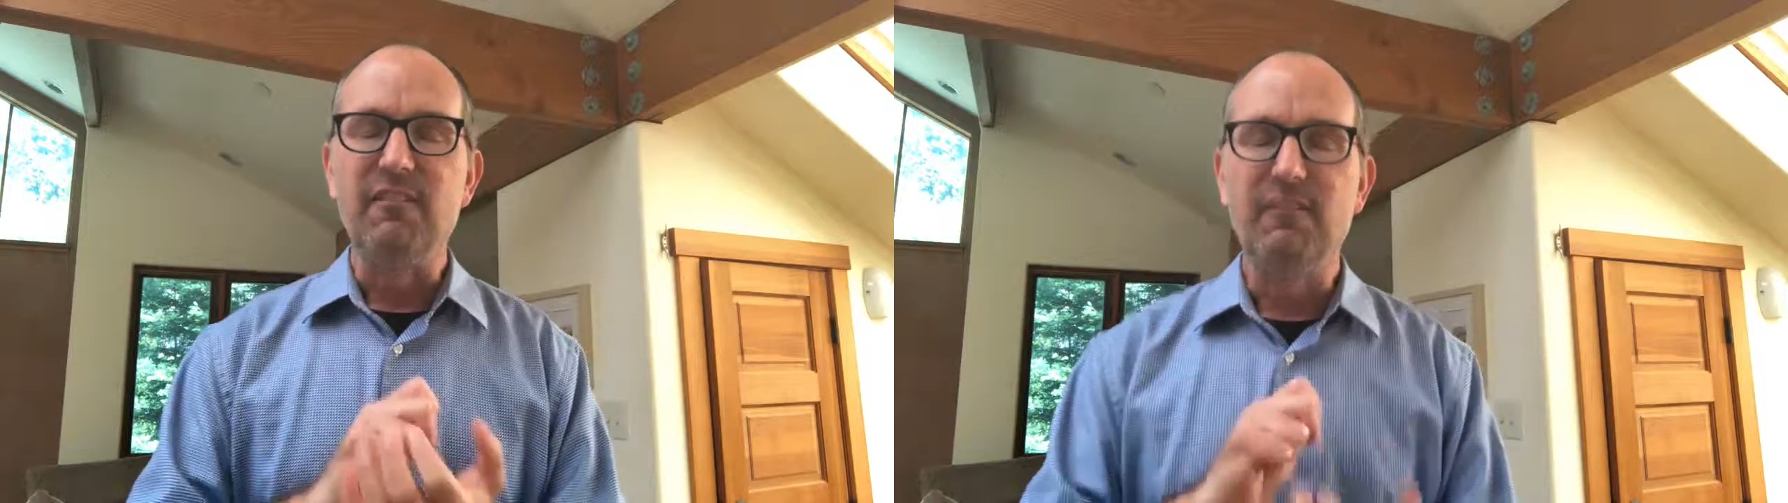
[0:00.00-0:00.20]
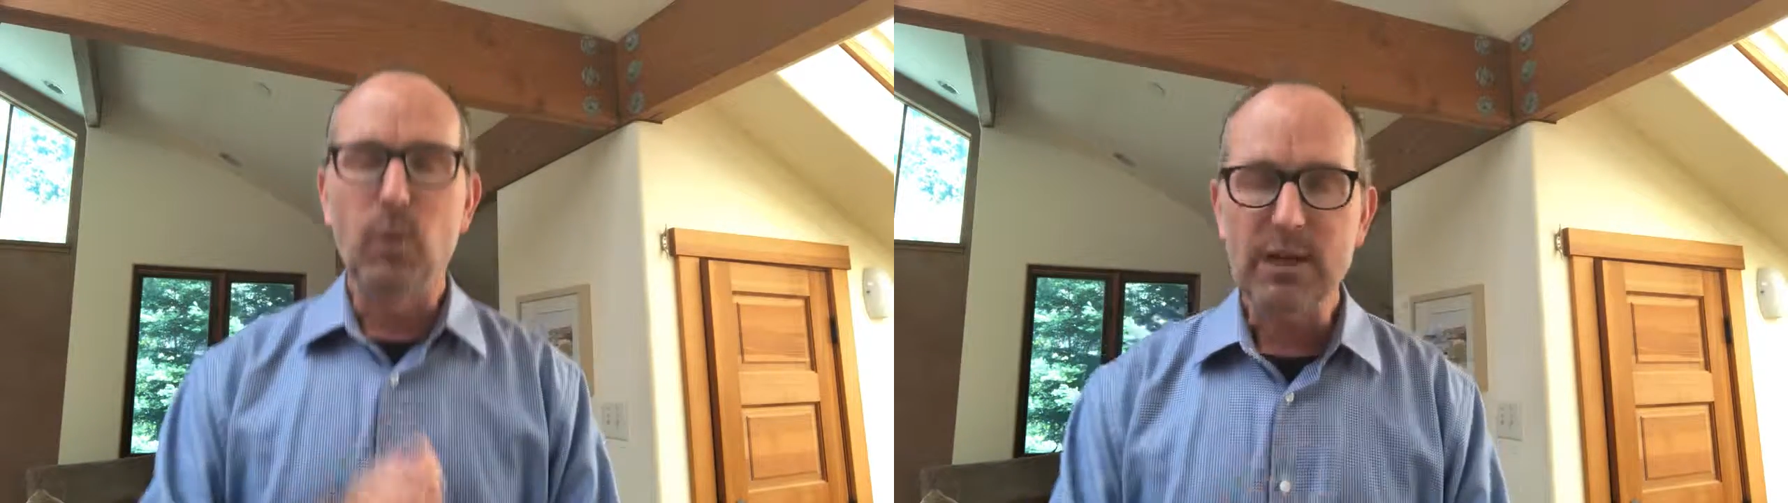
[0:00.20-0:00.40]

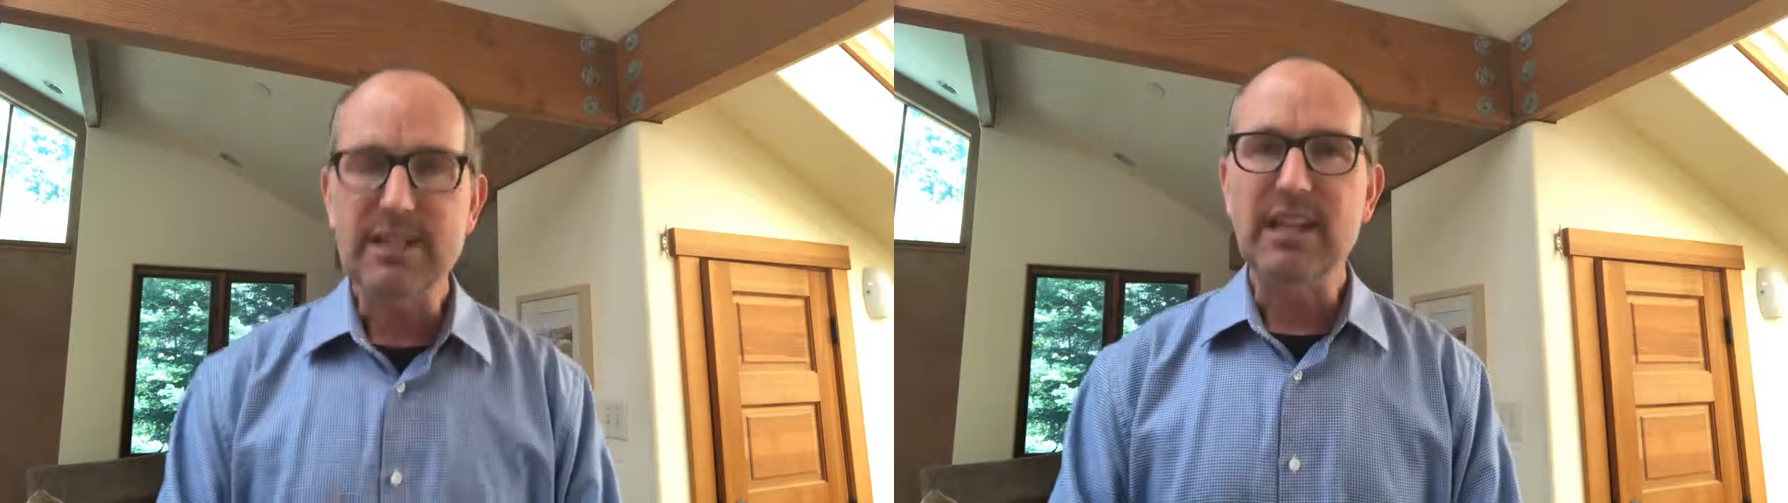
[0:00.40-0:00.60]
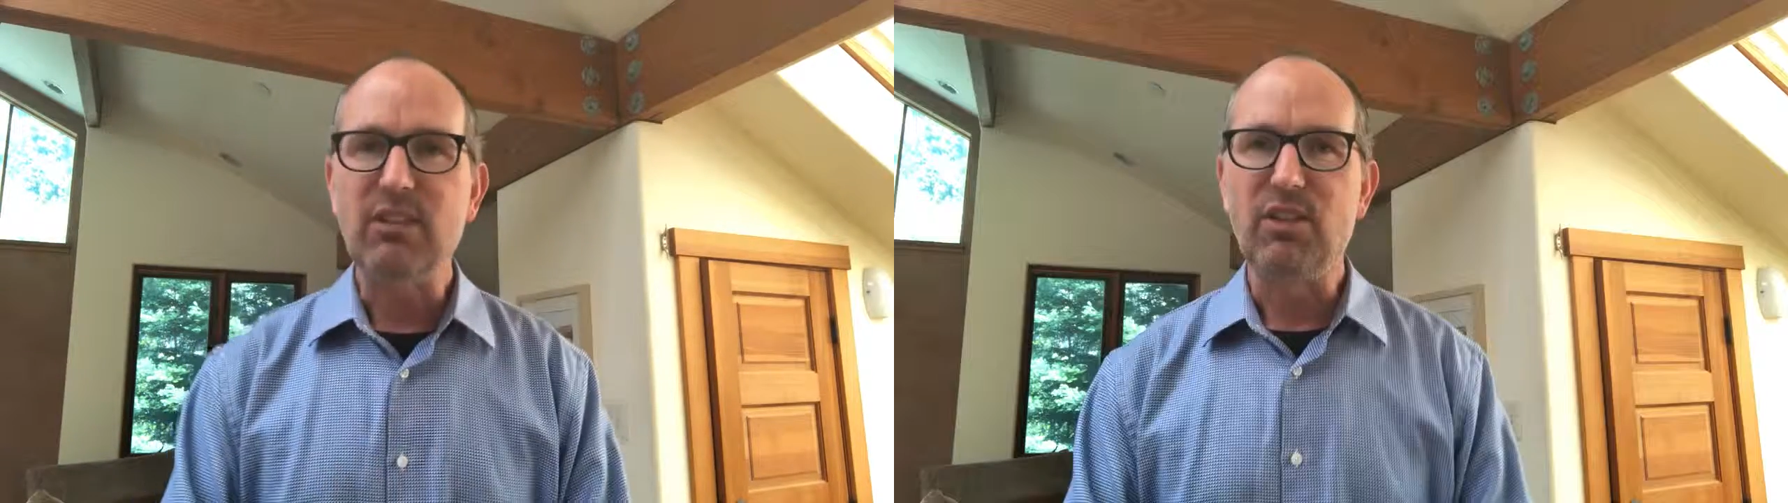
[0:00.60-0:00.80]

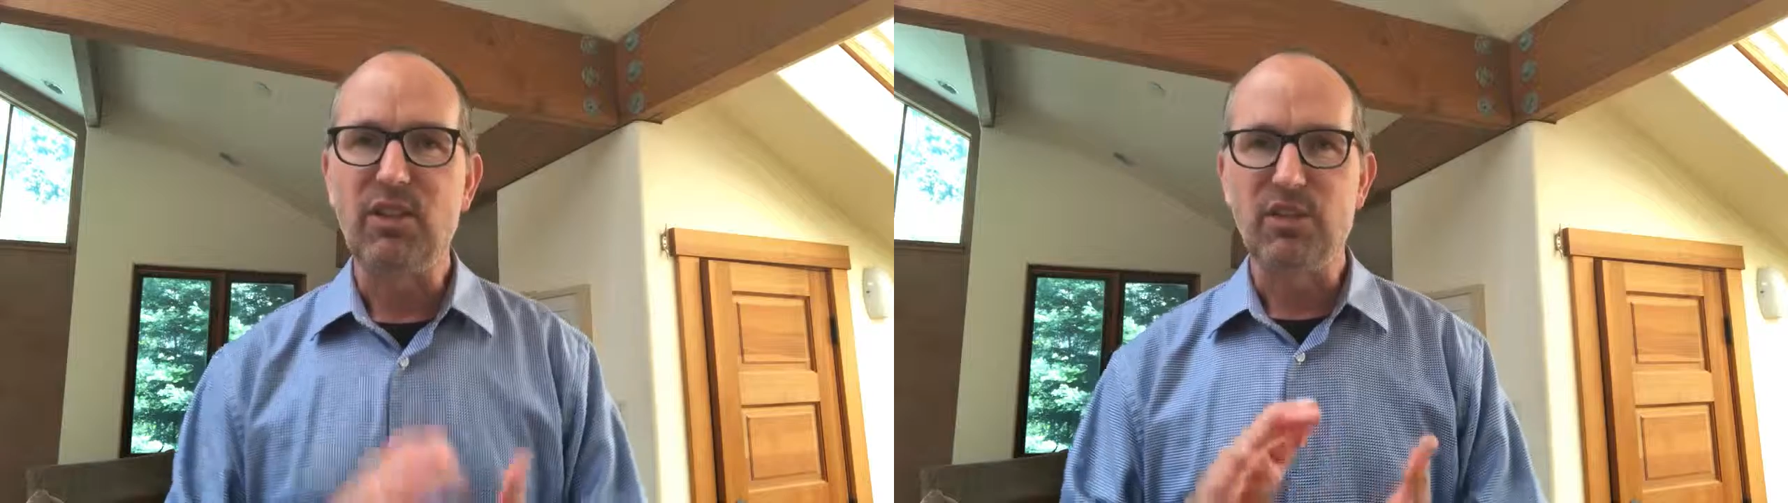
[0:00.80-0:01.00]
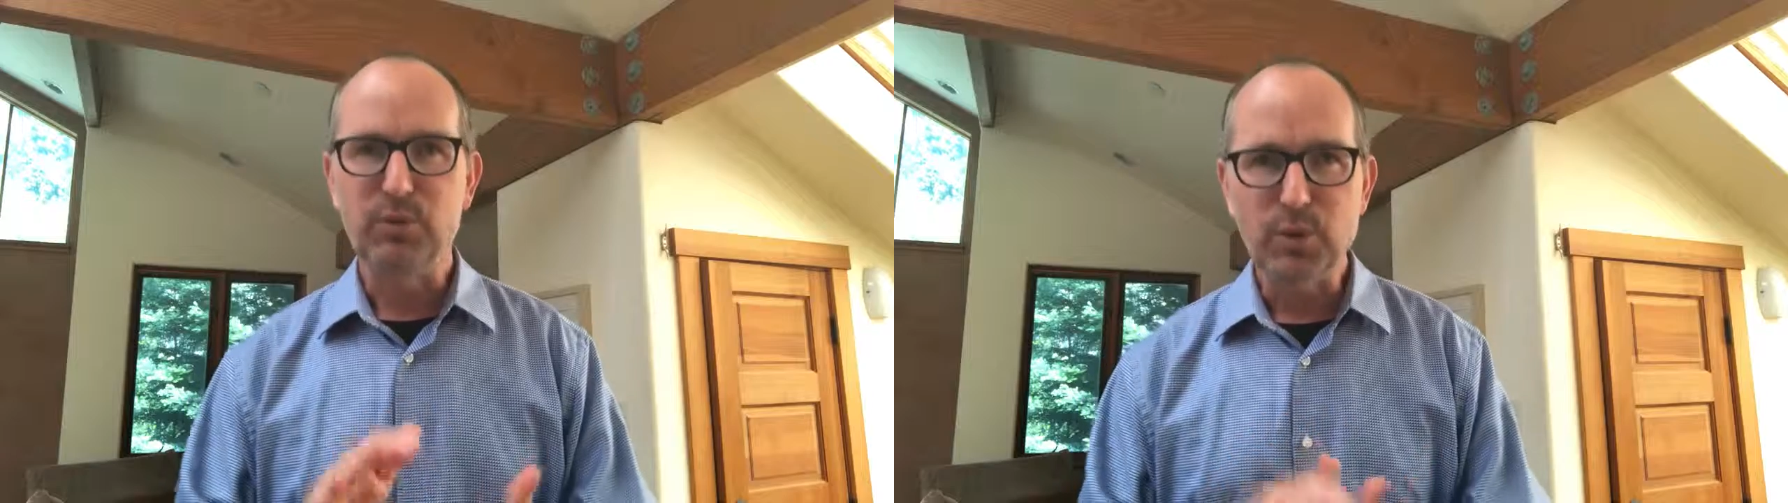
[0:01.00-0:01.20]
14th
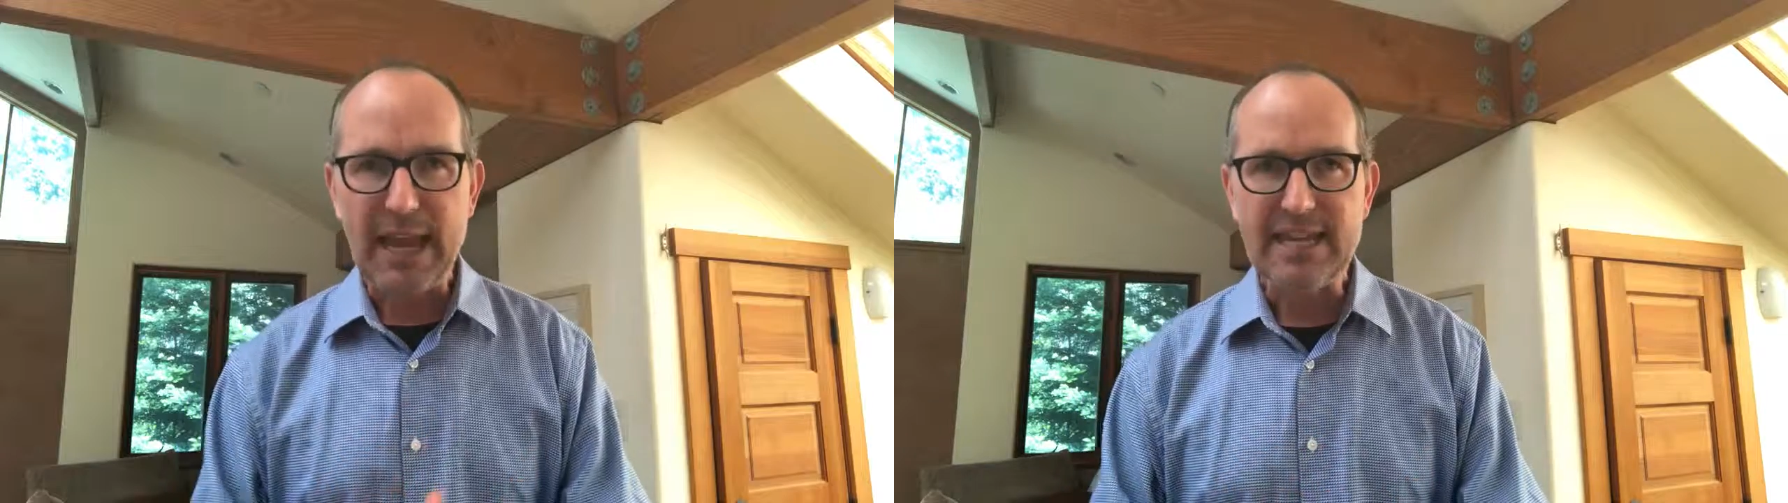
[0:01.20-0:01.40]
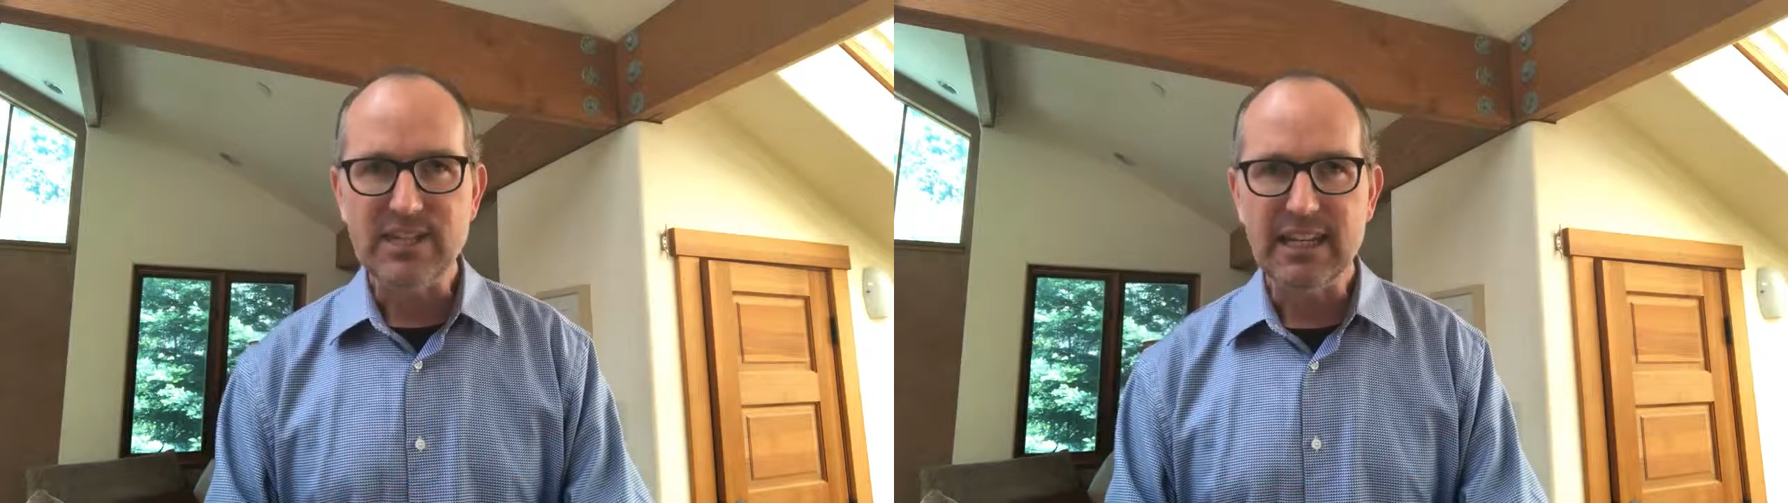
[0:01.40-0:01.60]
through
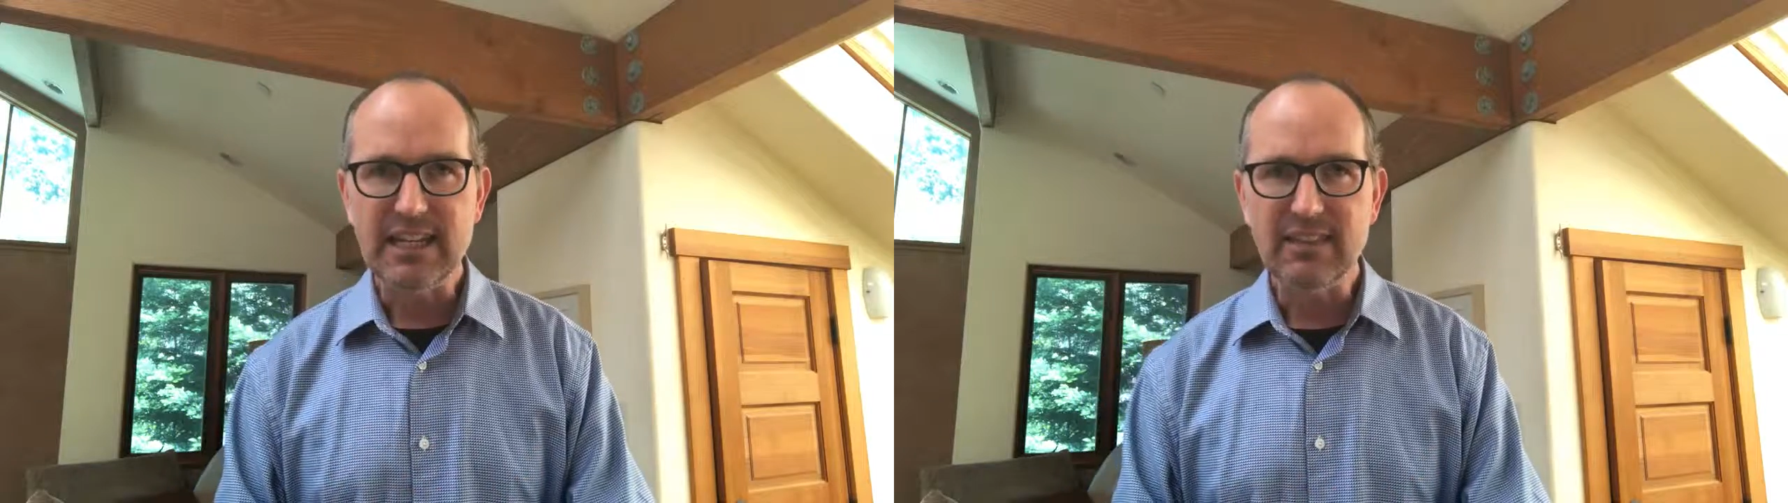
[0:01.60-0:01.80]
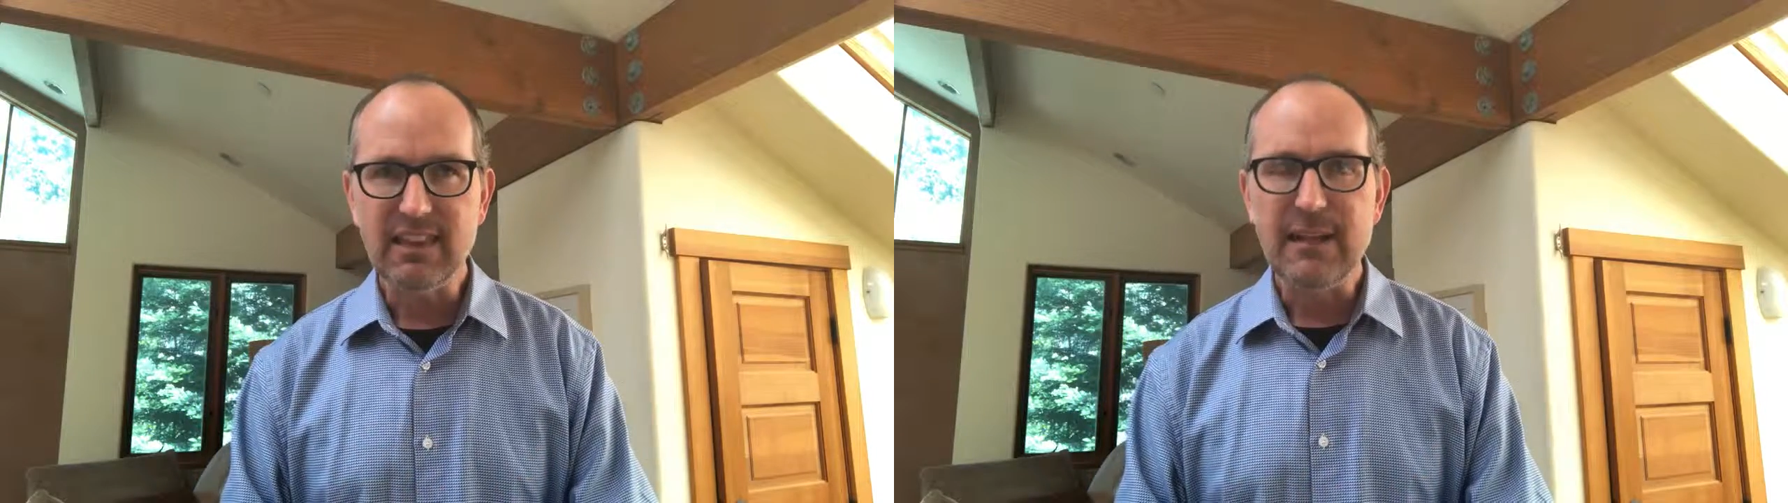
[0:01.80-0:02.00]

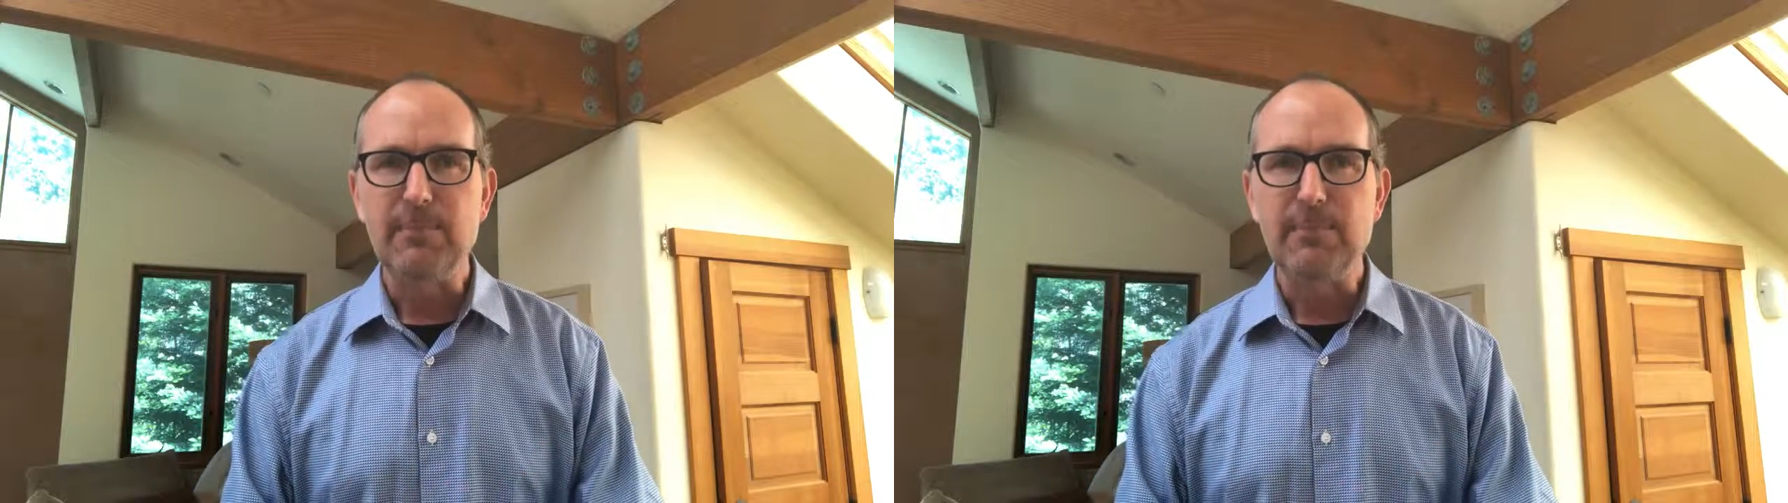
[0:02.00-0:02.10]
18th